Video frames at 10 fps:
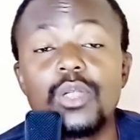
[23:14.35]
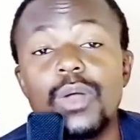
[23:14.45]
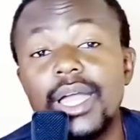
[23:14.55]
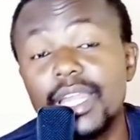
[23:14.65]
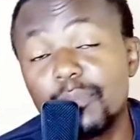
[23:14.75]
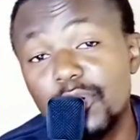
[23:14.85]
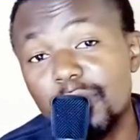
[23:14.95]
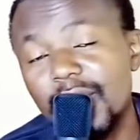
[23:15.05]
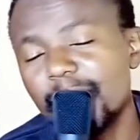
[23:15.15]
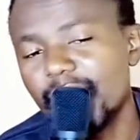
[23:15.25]
Luangana
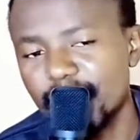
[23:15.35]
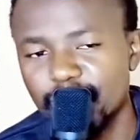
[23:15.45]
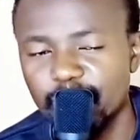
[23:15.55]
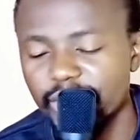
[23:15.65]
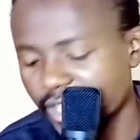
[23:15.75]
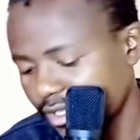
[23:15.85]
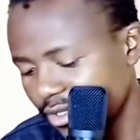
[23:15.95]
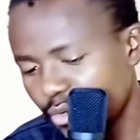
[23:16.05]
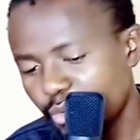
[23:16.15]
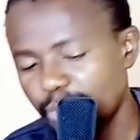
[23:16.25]
problem and for it.
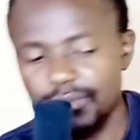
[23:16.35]
Inko.